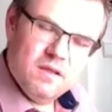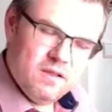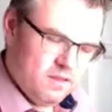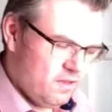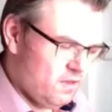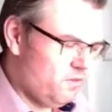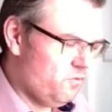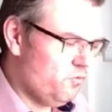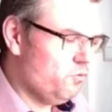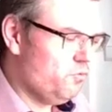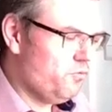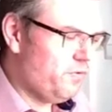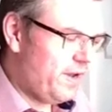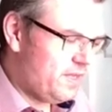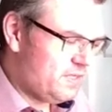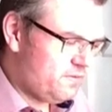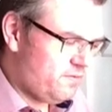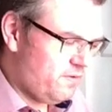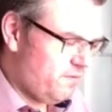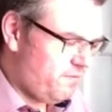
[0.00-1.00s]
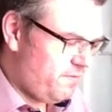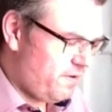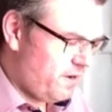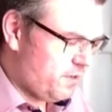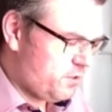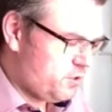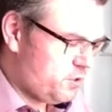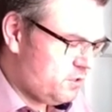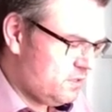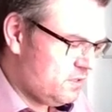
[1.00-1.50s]
the two transfer
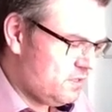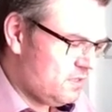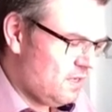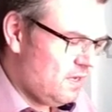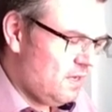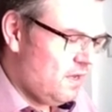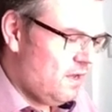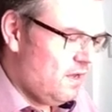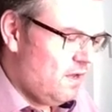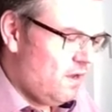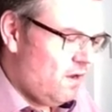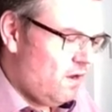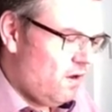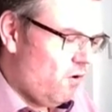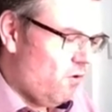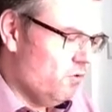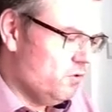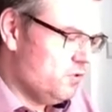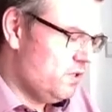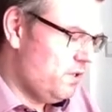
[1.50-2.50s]
functions. Also